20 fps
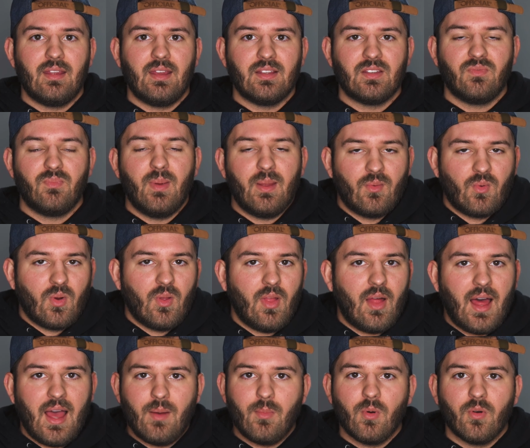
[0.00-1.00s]
it's been
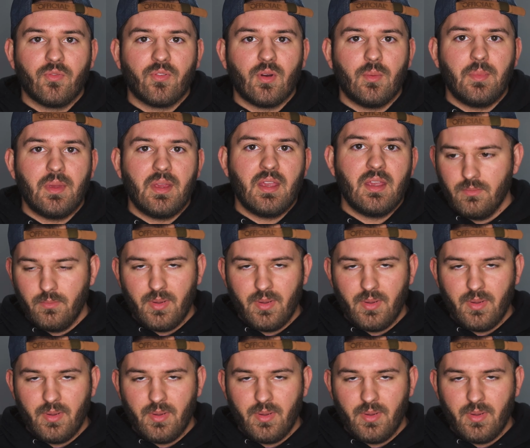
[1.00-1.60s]
reliable for me,